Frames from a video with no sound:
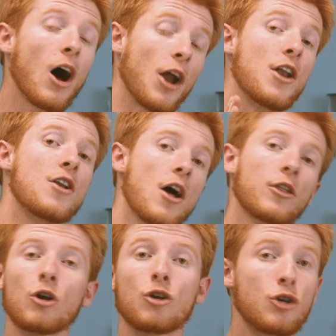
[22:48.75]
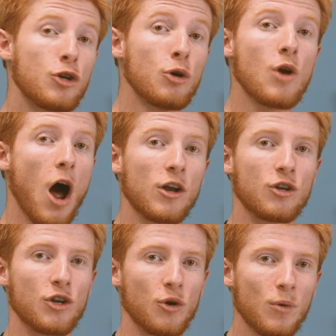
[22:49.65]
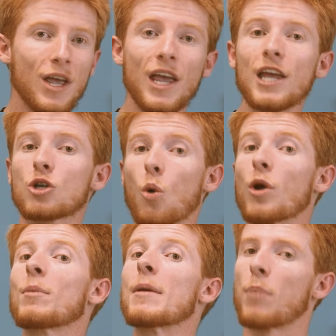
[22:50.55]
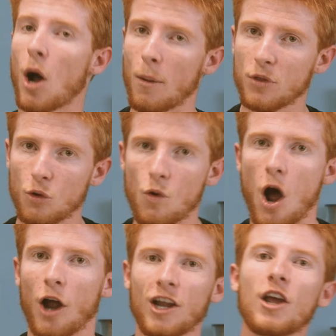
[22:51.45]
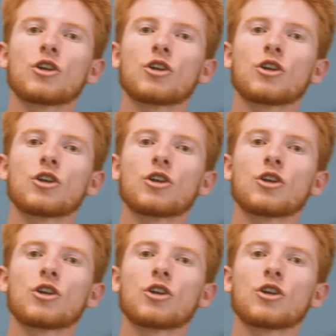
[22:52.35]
Another do not do is going to be pump the rod.